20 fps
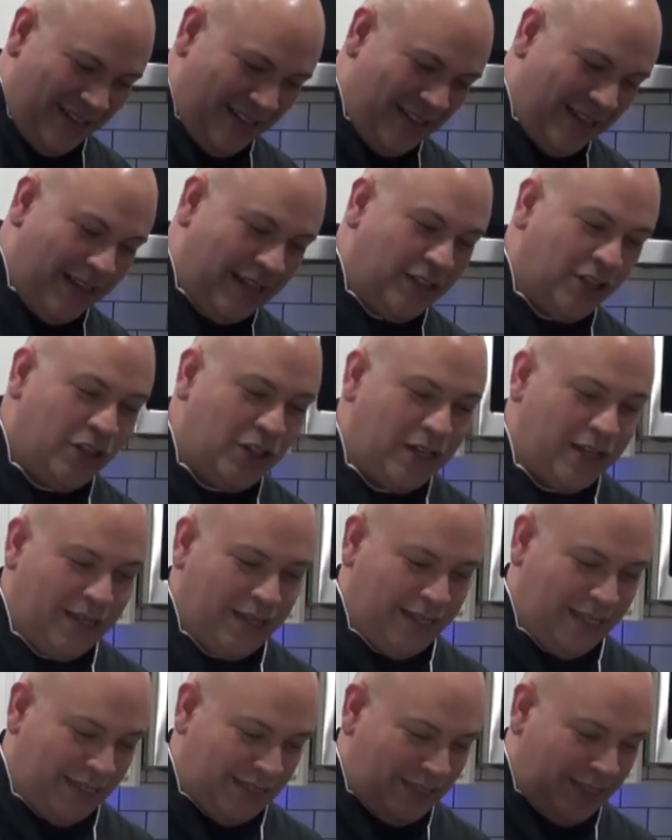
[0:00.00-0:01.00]
Like, look at
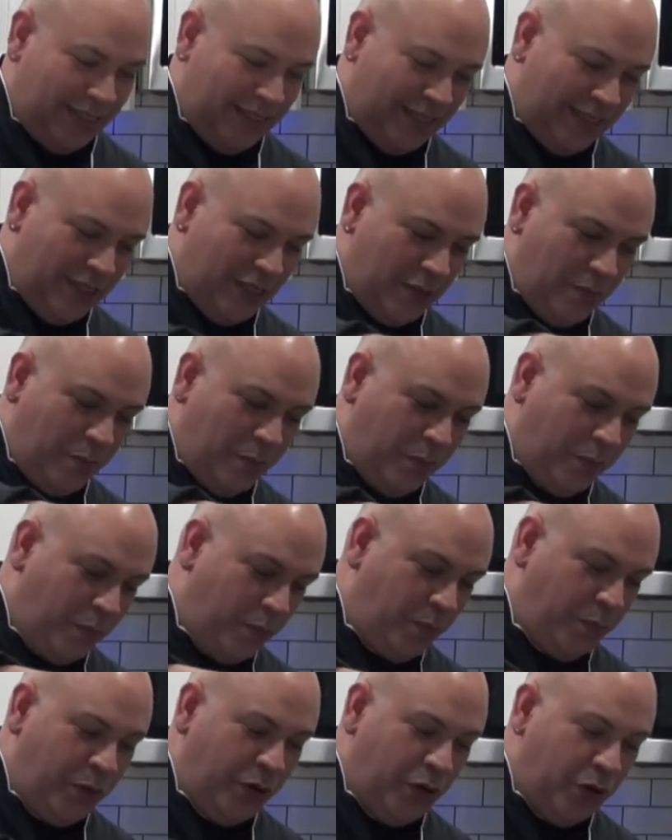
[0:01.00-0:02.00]
this. This is a
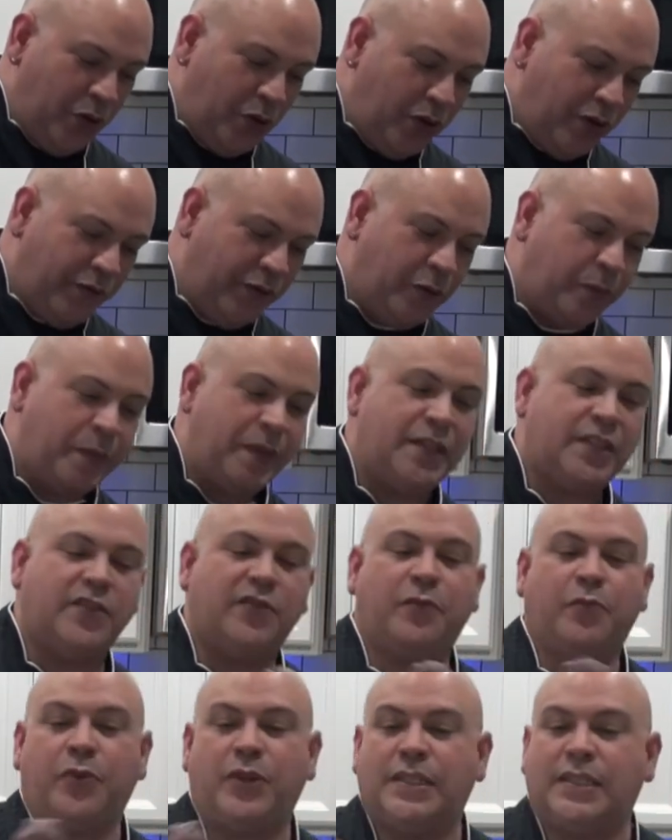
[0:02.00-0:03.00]
beautiful piece
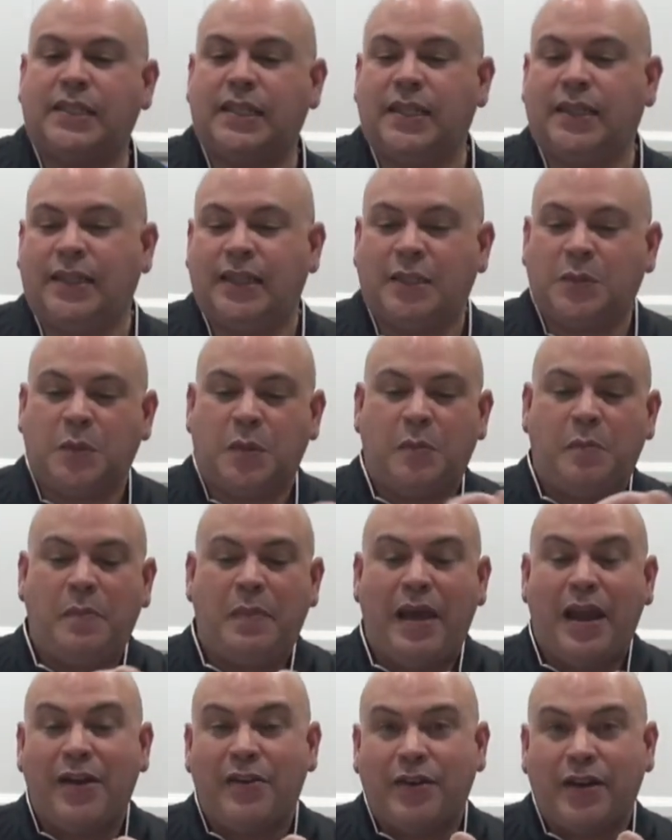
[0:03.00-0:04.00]
of brisket that's been
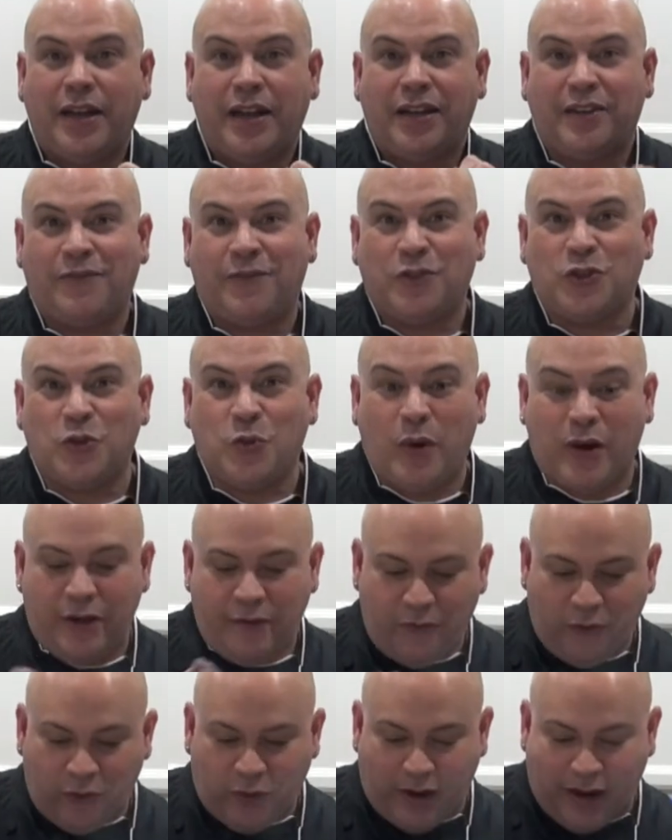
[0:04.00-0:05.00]
marinating for
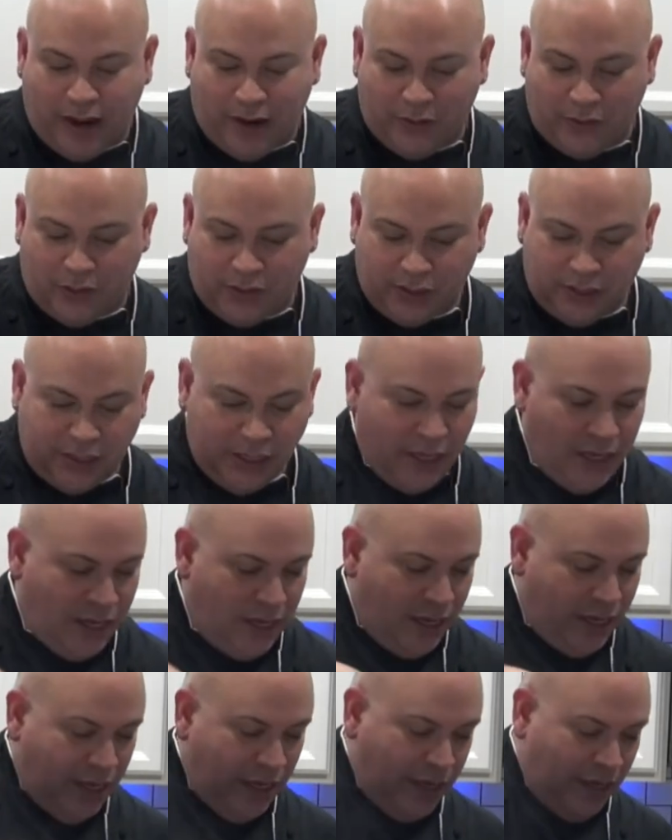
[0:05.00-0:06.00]
24
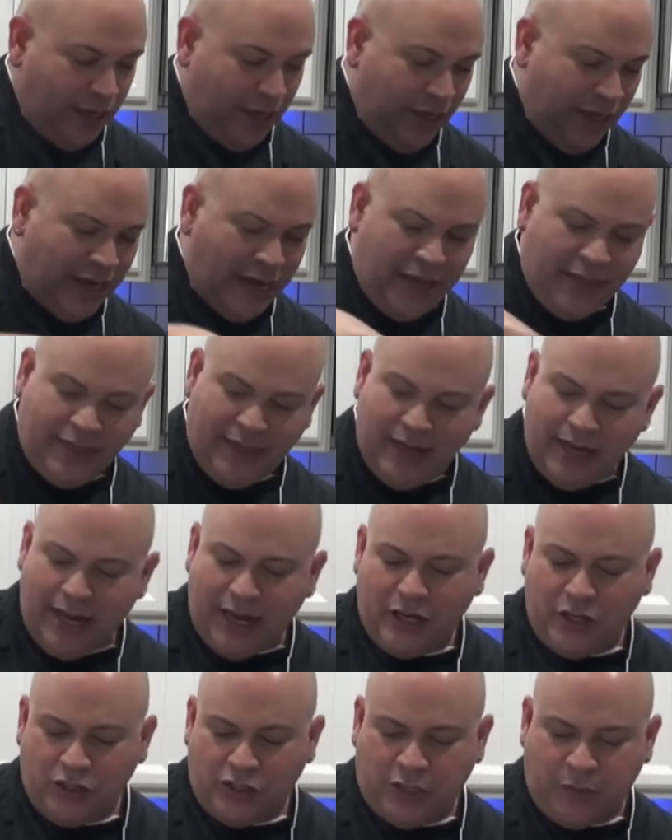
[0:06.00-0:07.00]
hours. And I think I
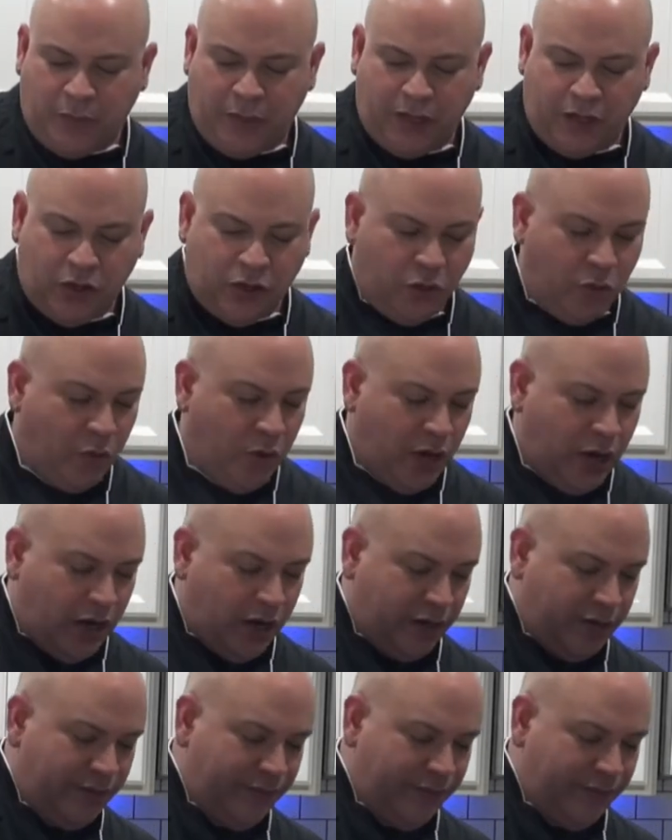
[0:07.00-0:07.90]
used a Pinot Noir.